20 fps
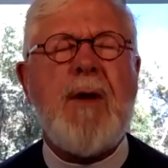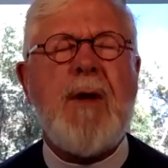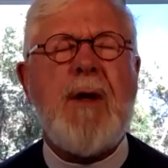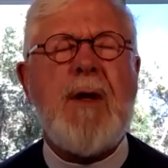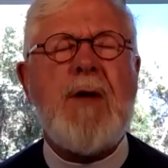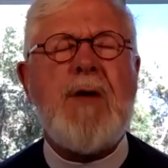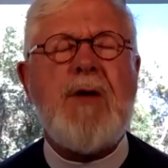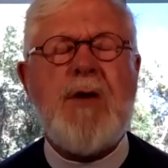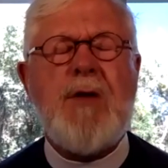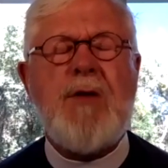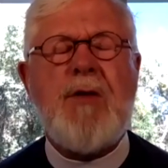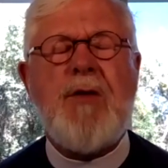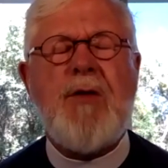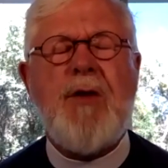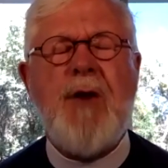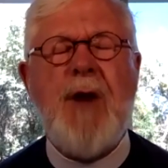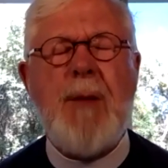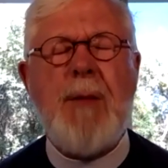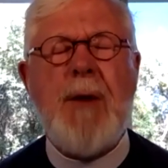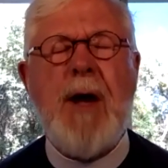In Jesus'
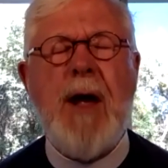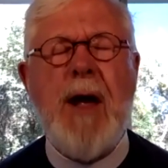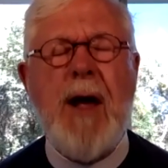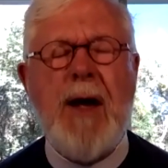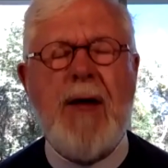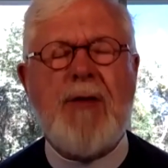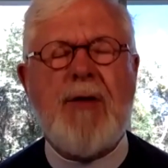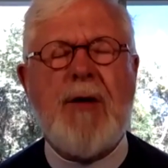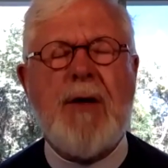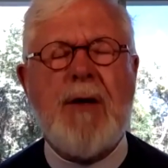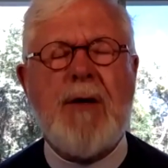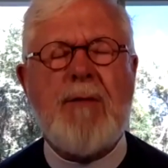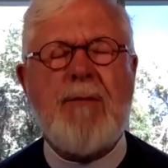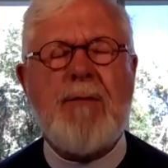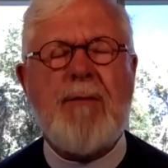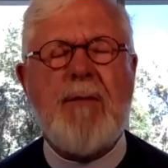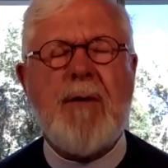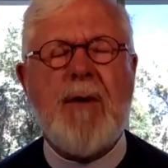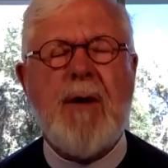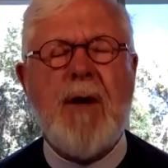name I ask it.
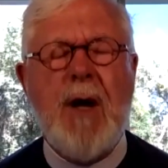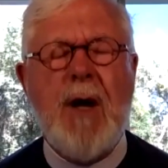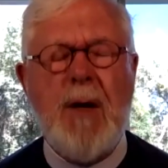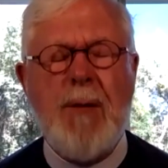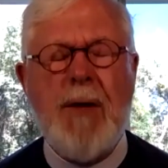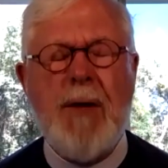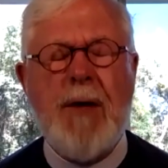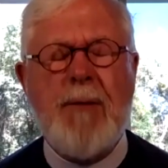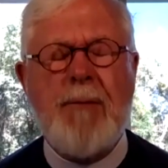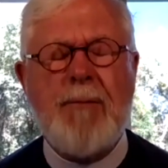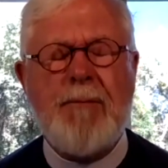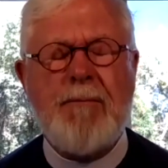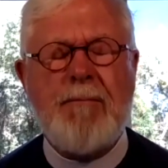Amen.